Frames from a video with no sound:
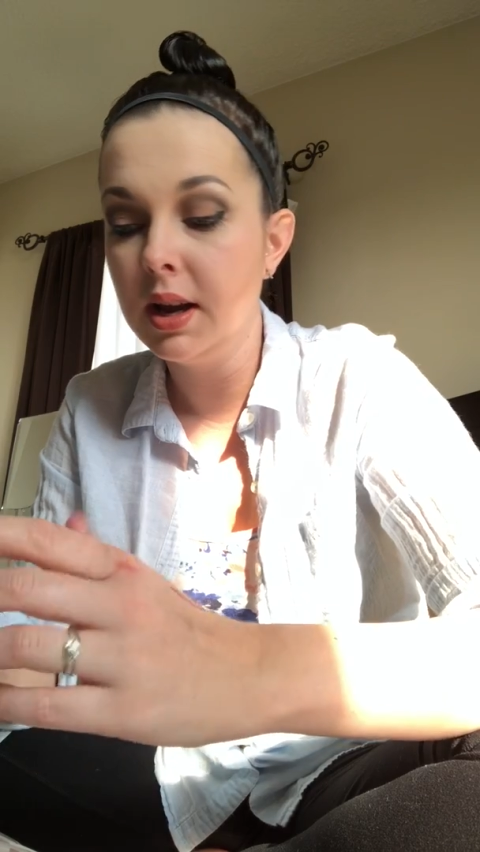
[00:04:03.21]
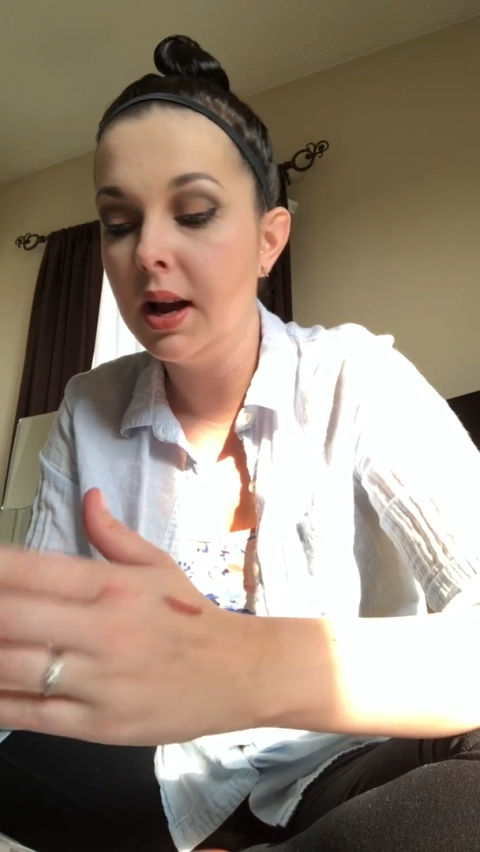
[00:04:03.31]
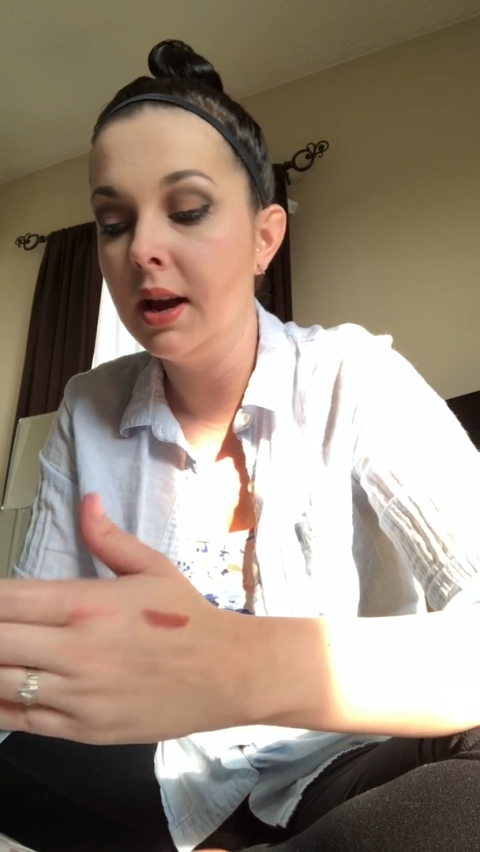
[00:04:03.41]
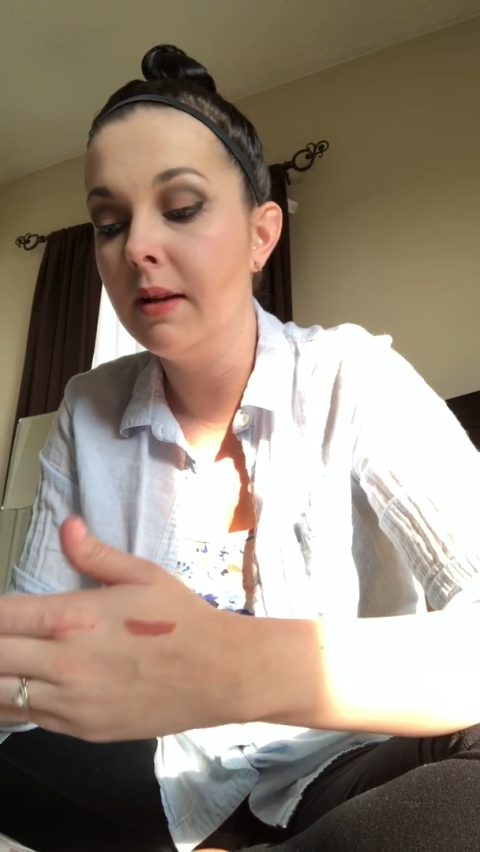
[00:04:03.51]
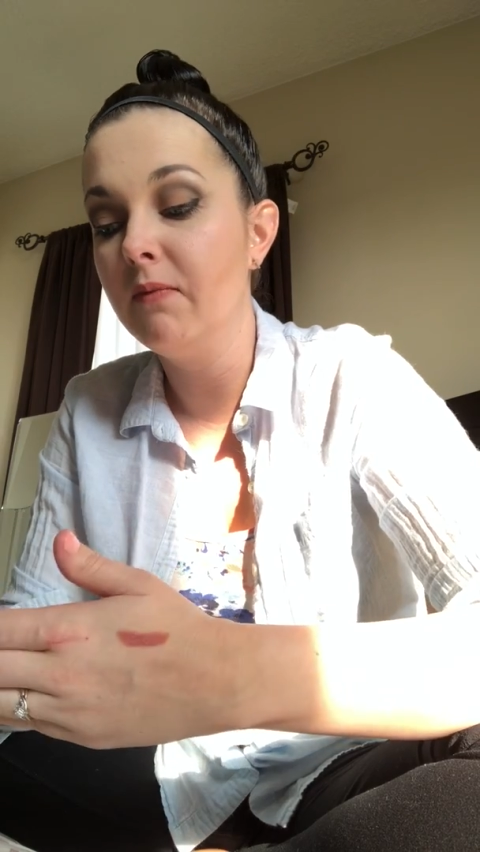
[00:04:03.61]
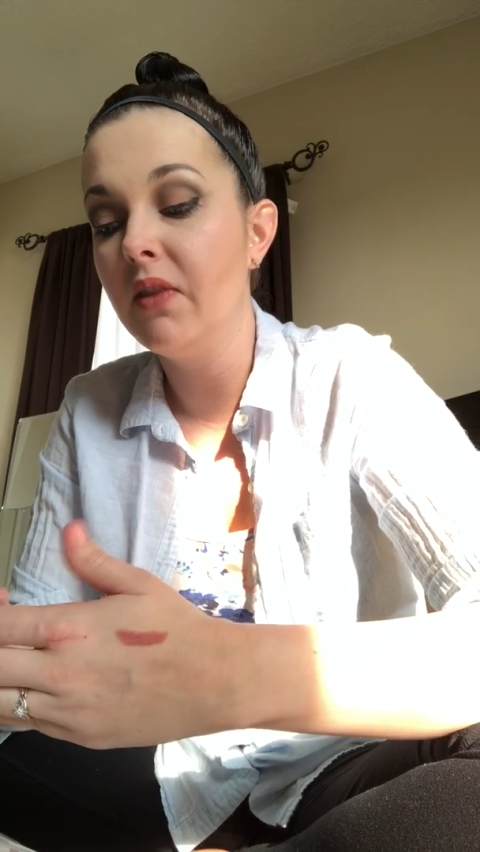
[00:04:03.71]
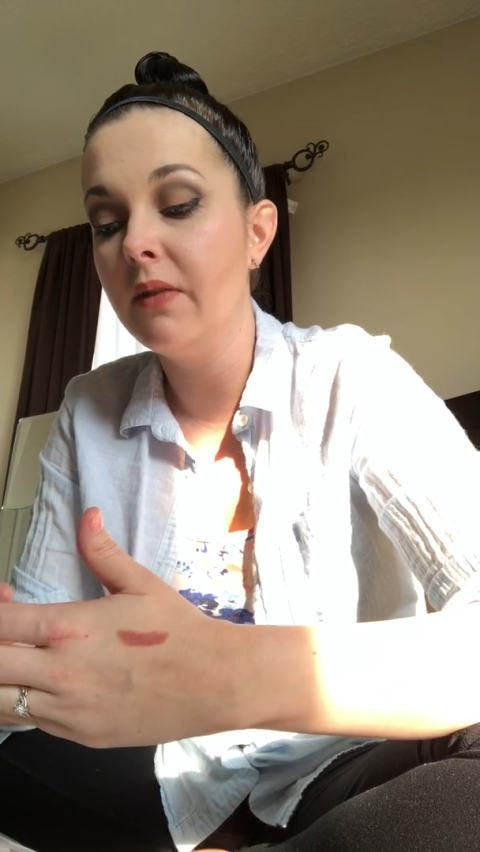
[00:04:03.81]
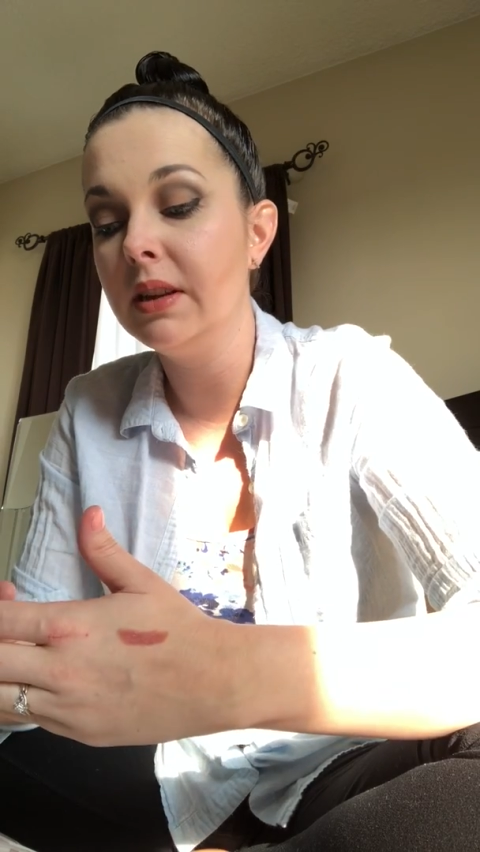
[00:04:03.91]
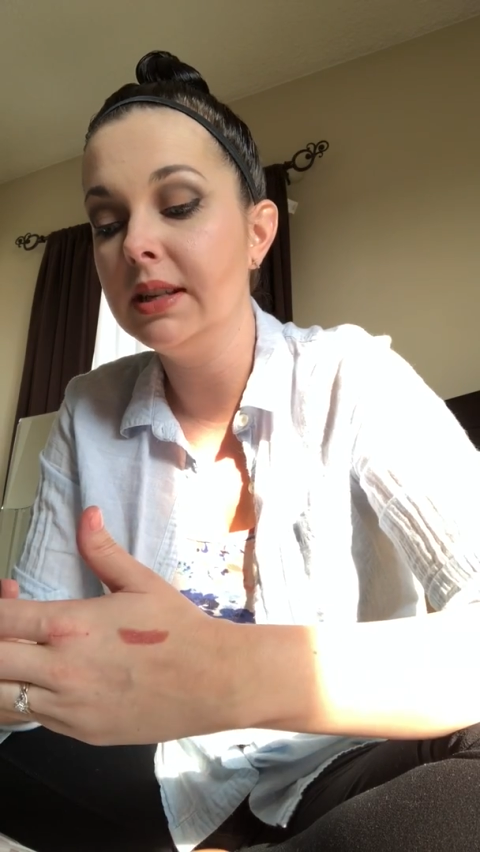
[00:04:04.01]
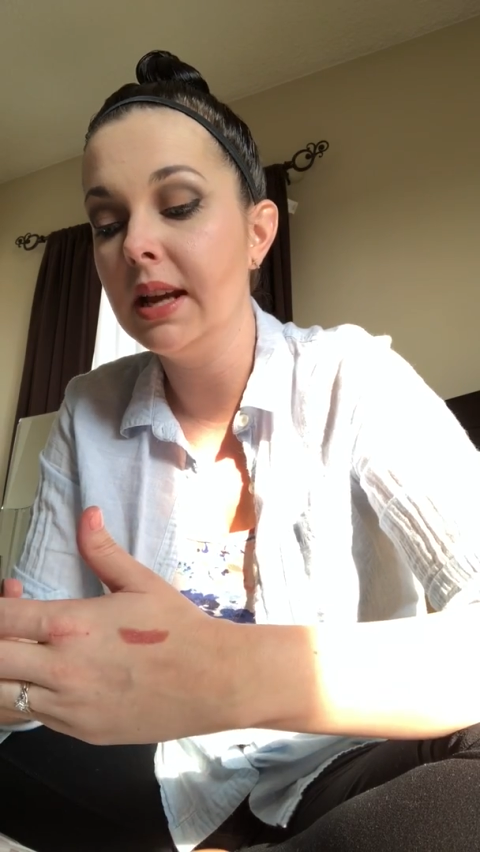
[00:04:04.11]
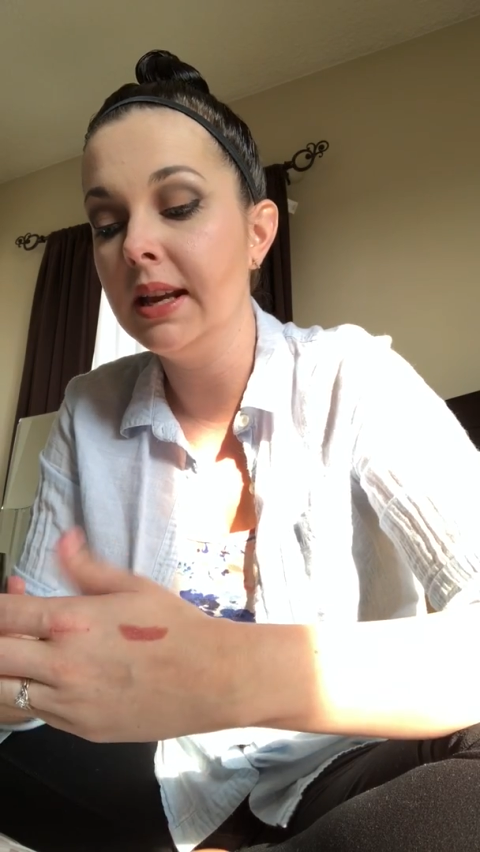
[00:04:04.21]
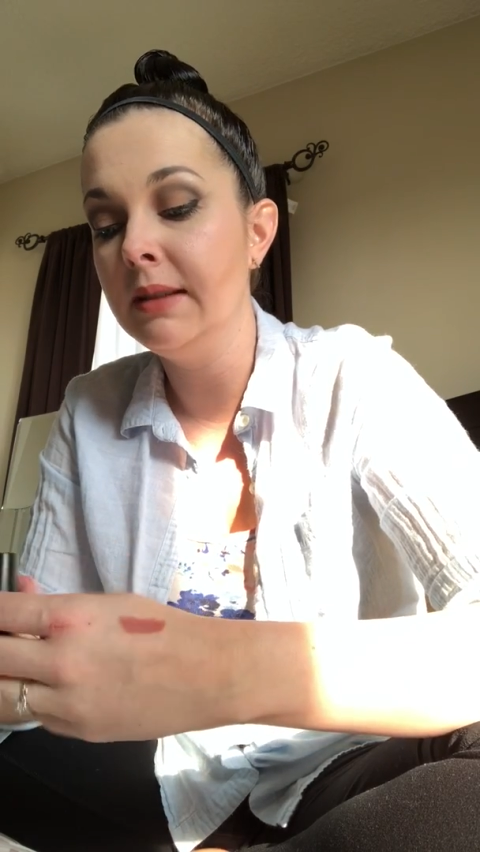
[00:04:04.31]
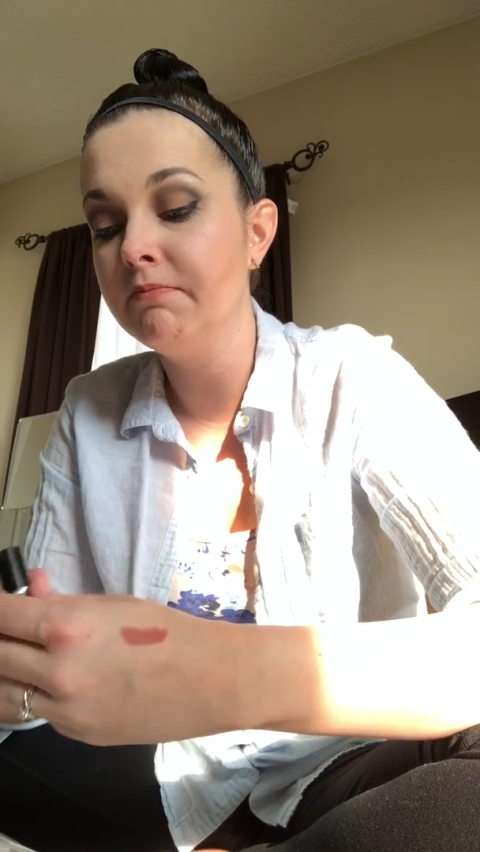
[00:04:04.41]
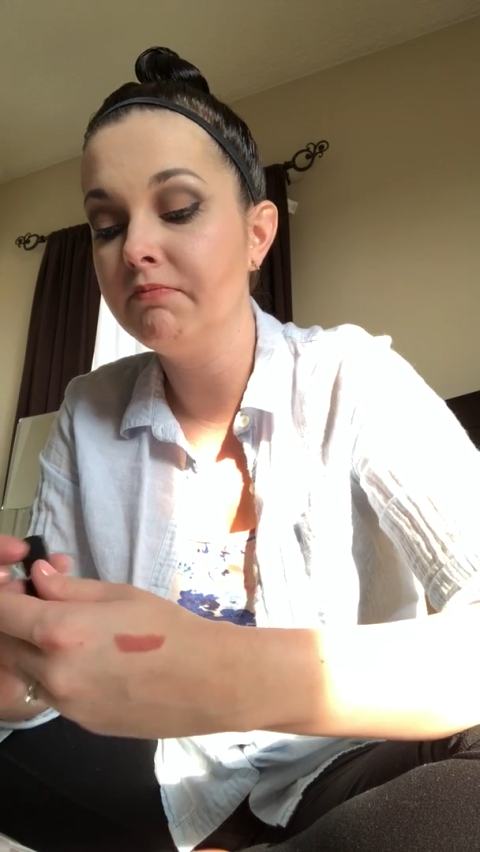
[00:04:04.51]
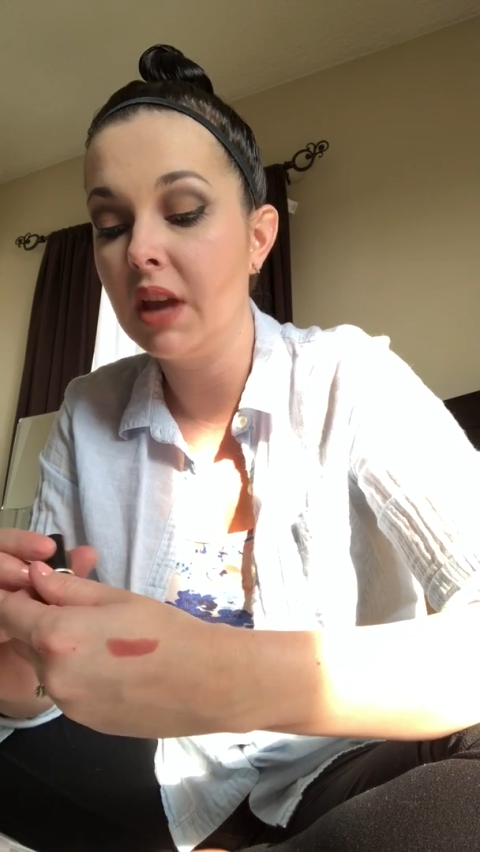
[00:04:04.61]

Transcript: Velvet Teddy,